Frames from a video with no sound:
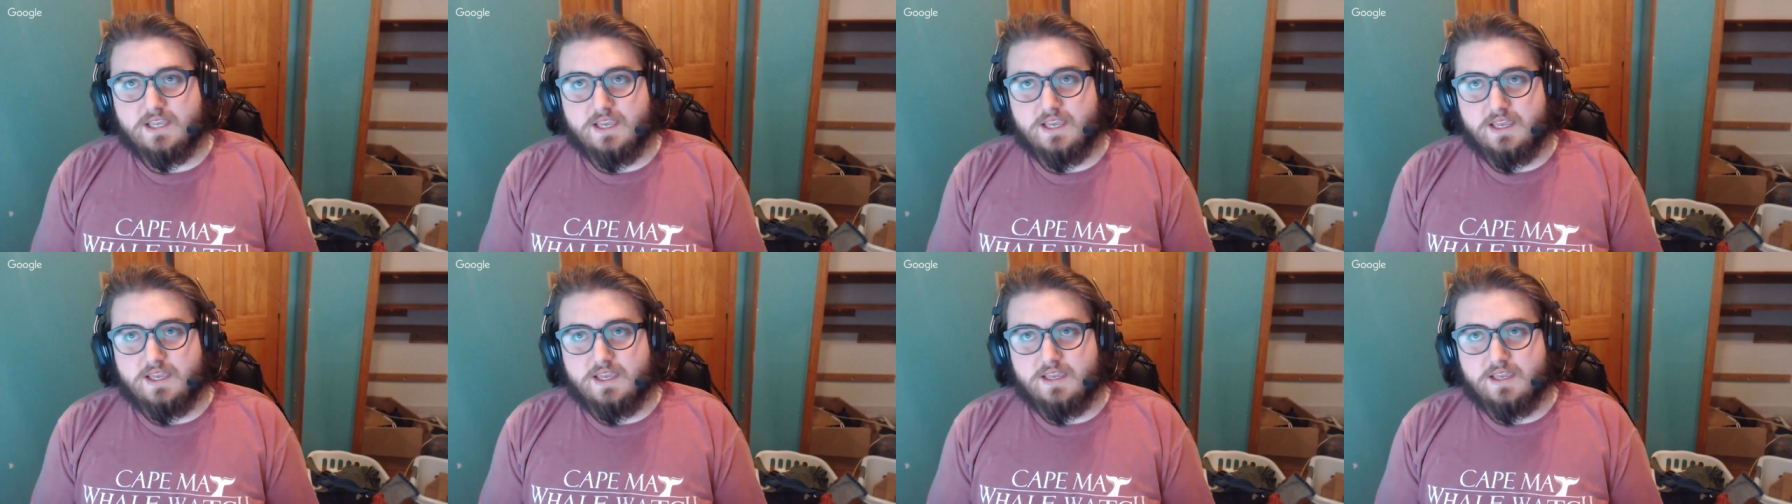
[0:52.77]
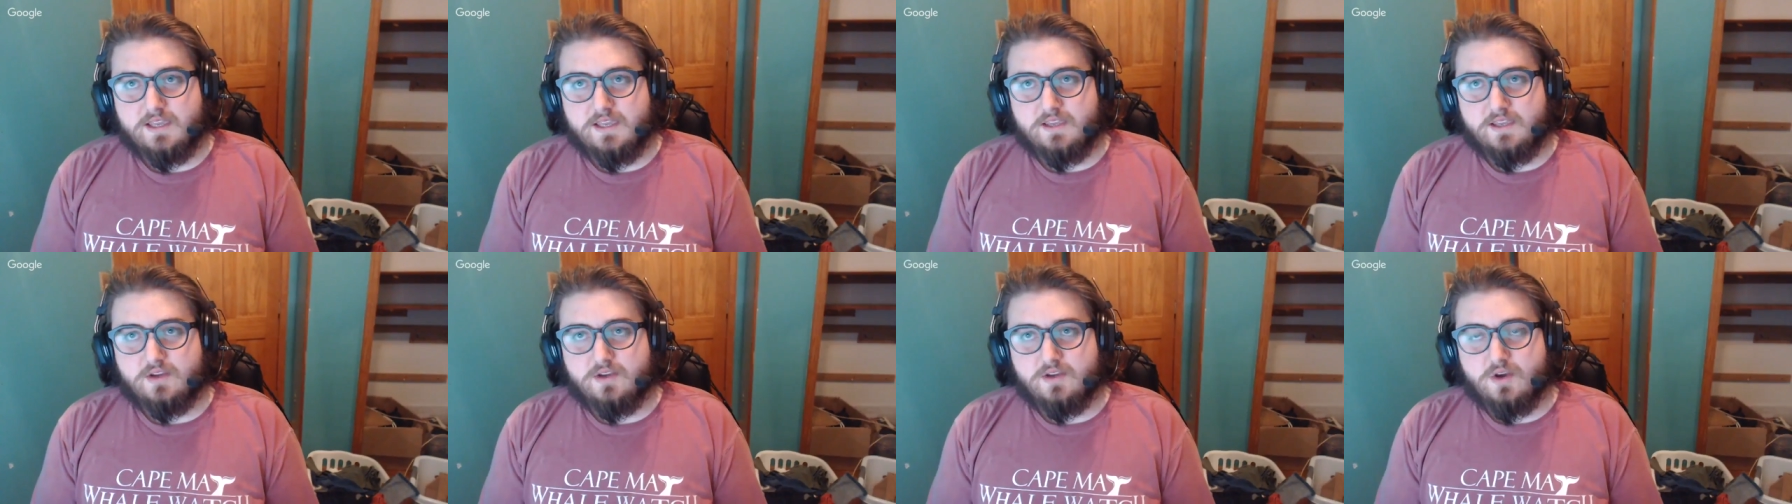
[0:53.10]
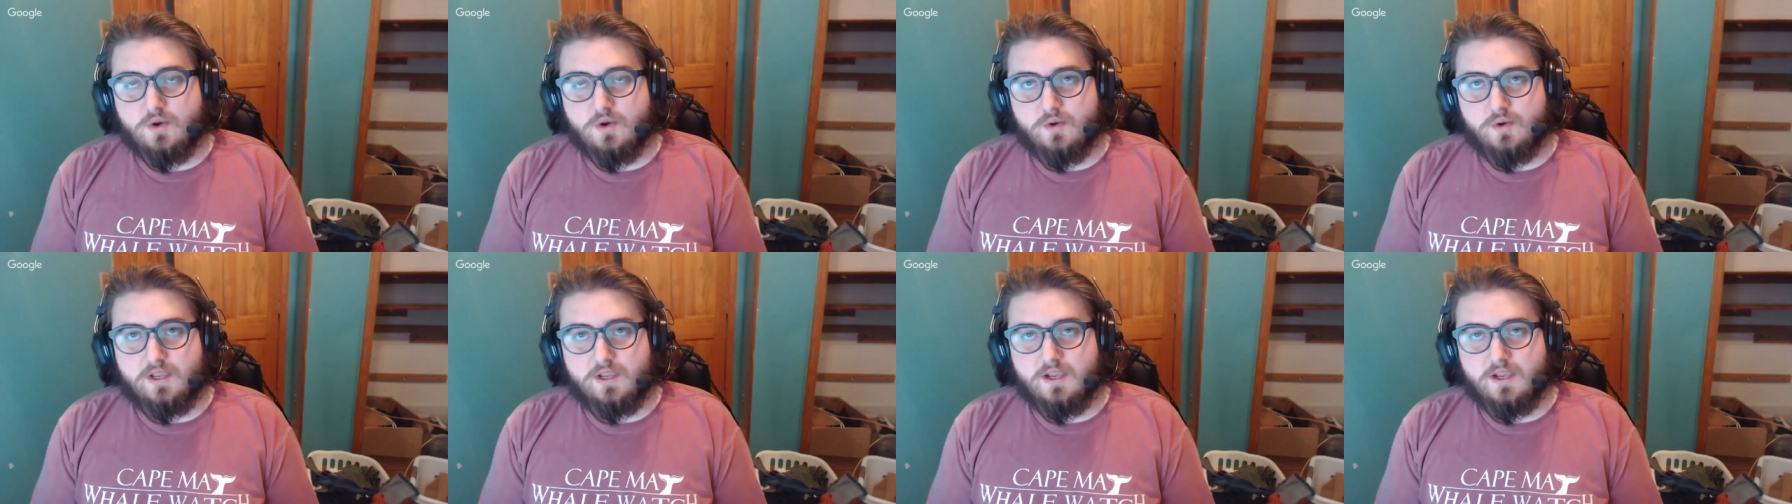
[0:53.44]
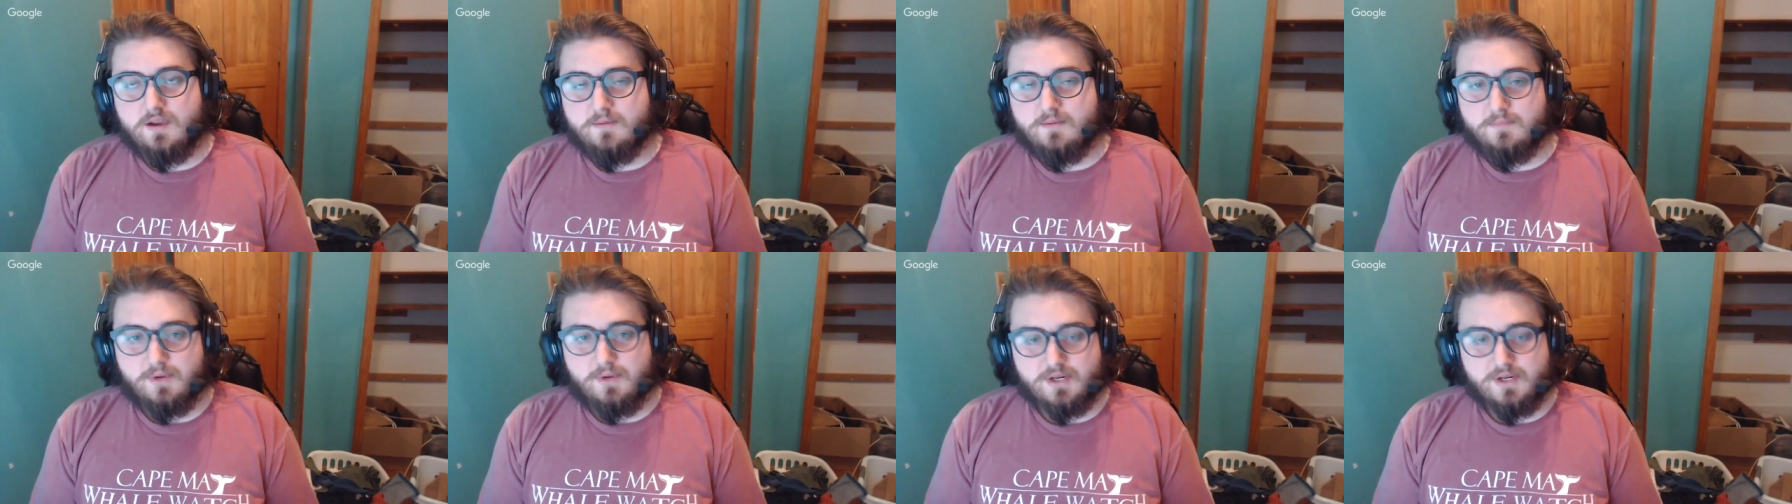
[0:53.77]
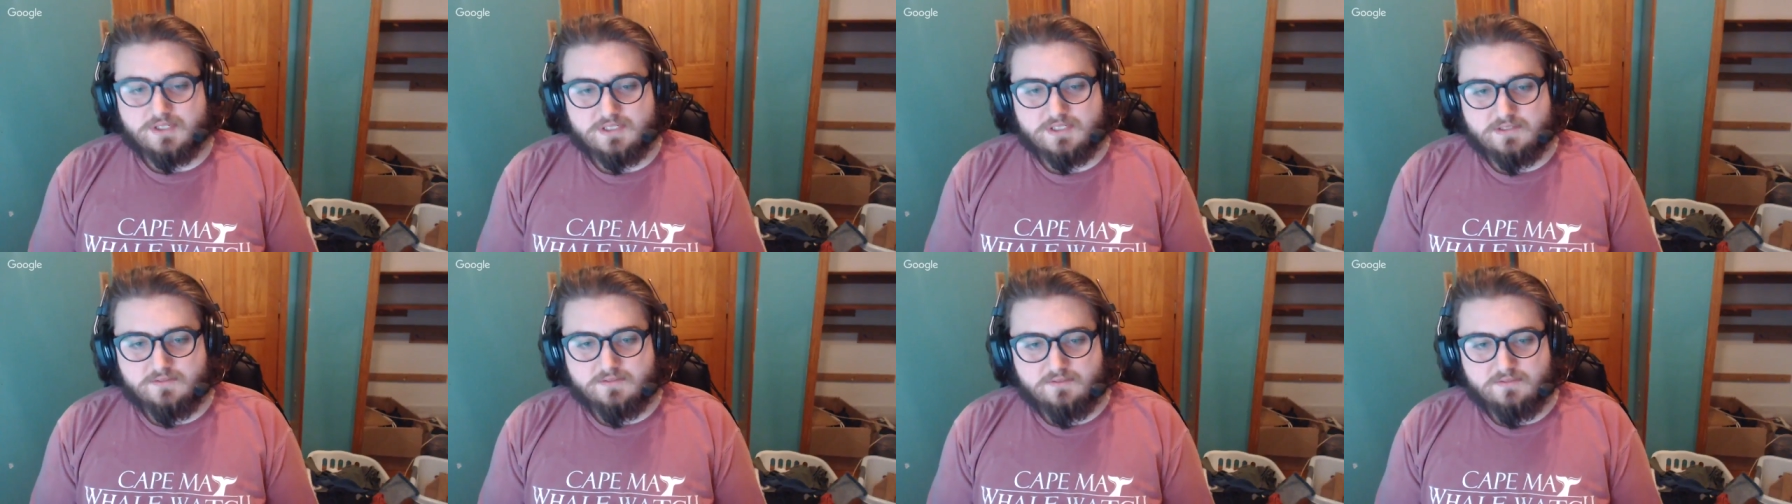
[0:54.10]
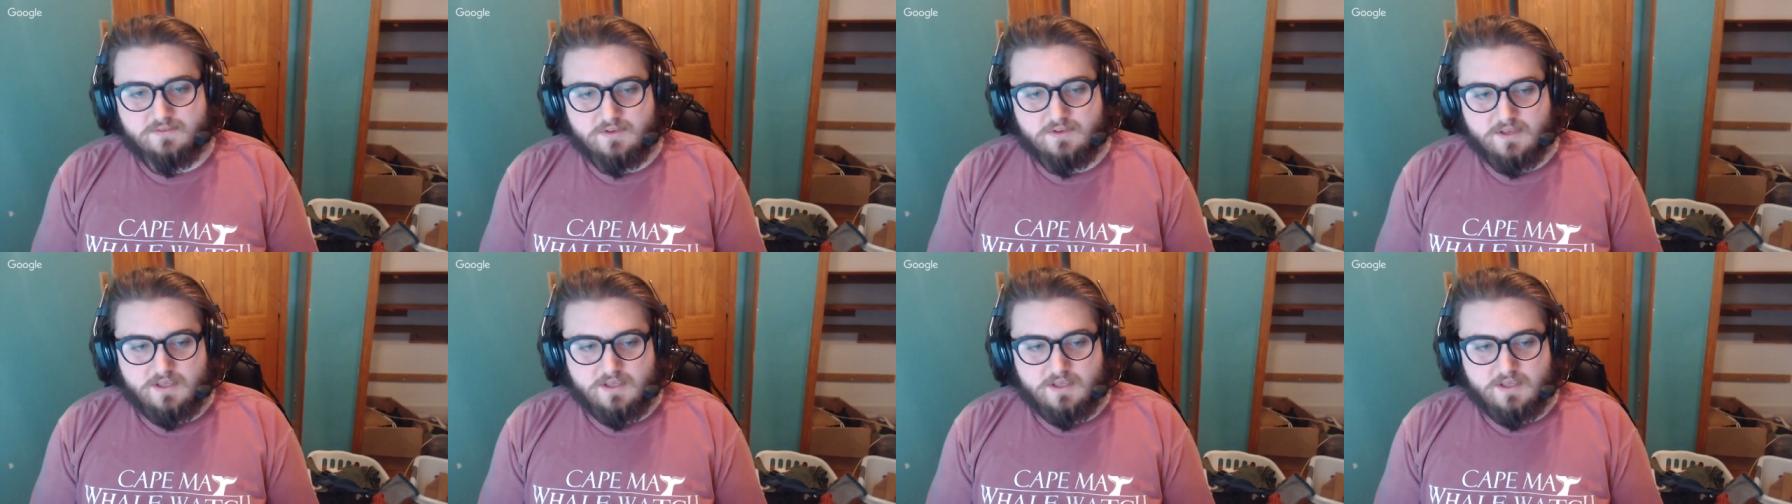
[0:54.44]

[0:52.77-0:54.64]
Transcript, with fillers: a coding immersive.